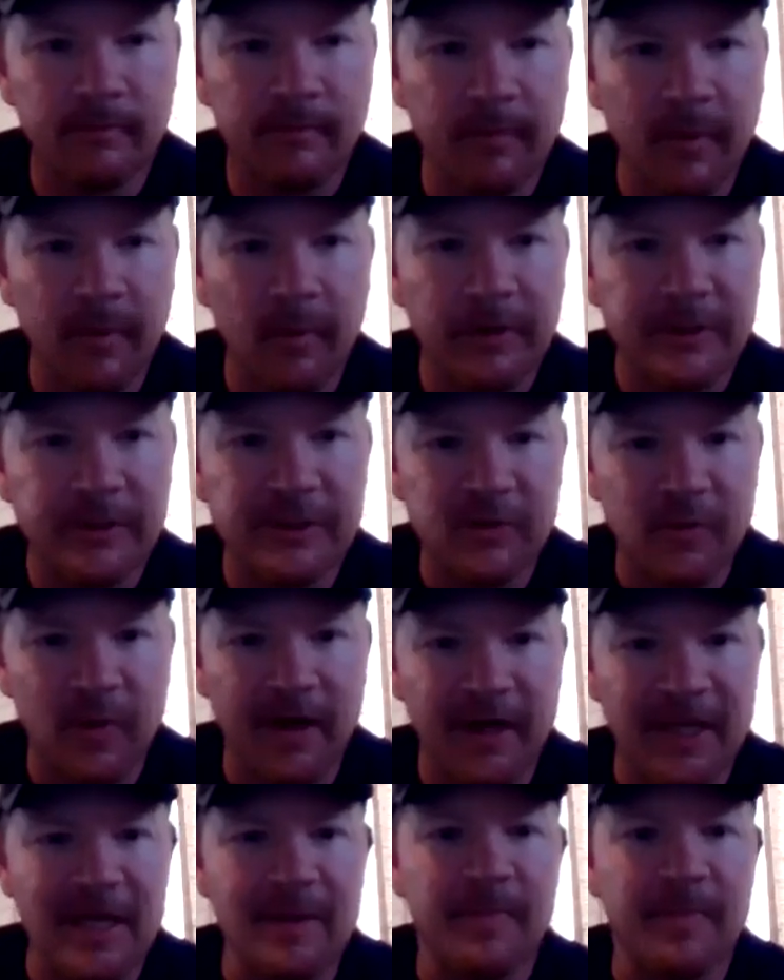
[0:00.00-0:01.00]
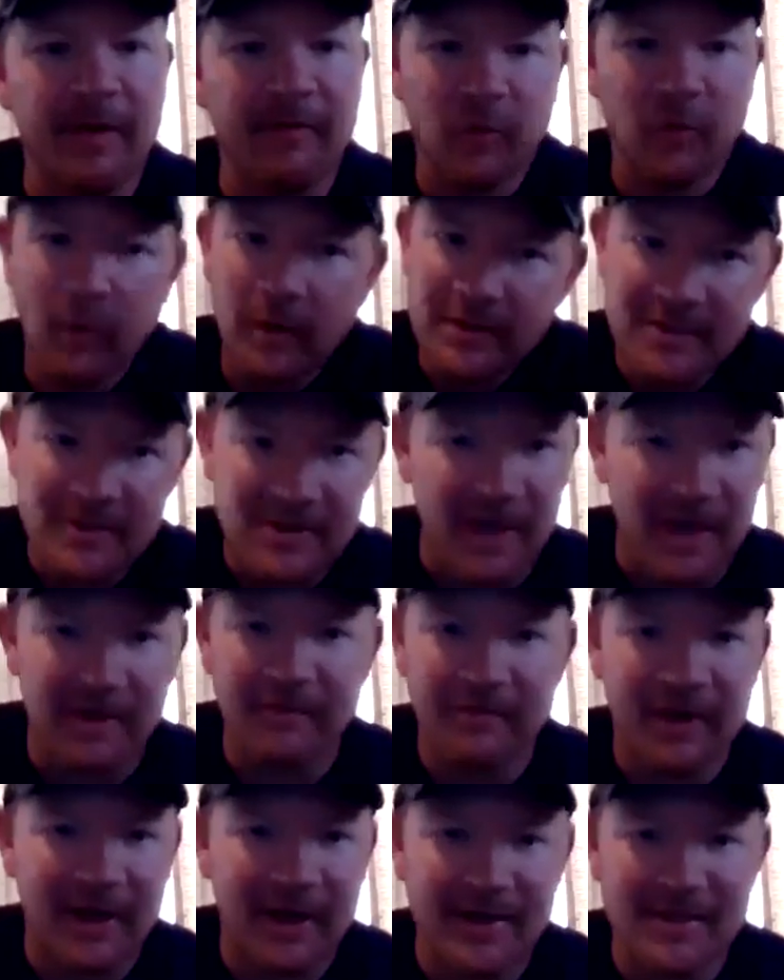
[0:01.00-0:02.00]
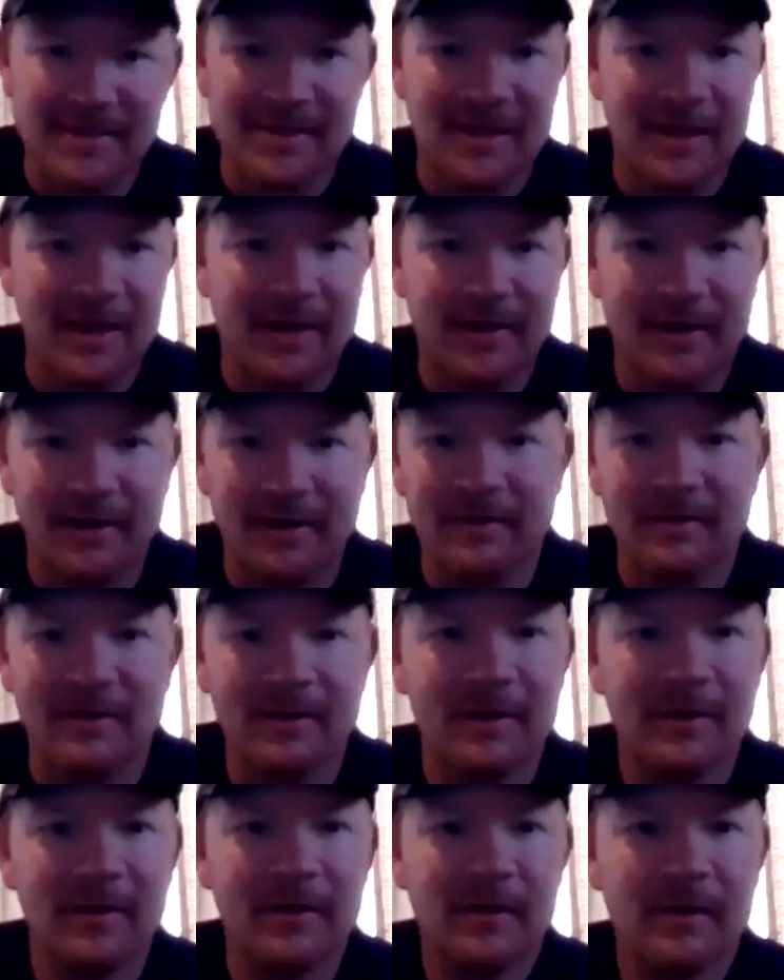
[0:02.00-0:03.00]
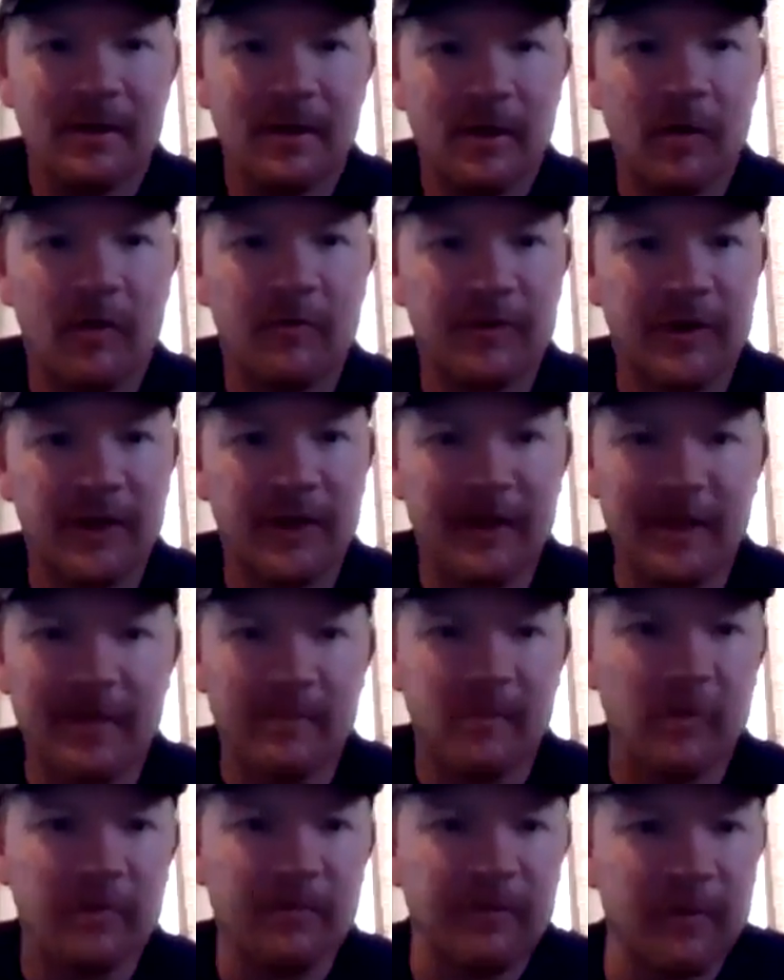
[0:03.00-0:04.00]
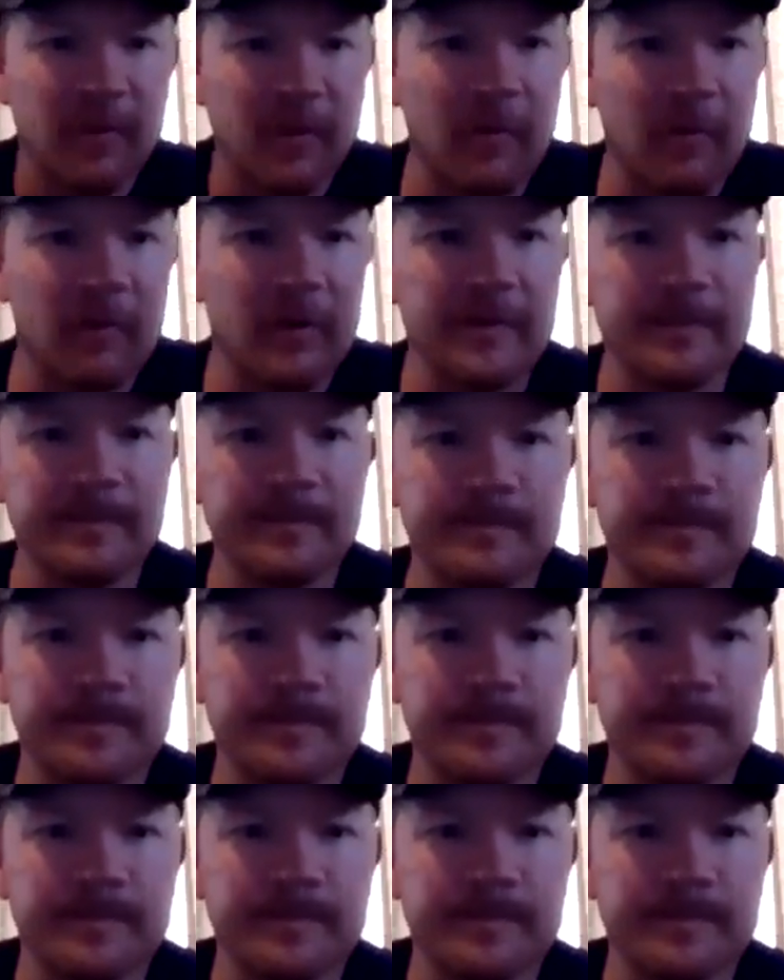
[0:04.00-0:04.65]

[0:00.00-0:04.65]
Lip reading: but we just want to keep everyone safe, like I said, and hopefully keep moving forward.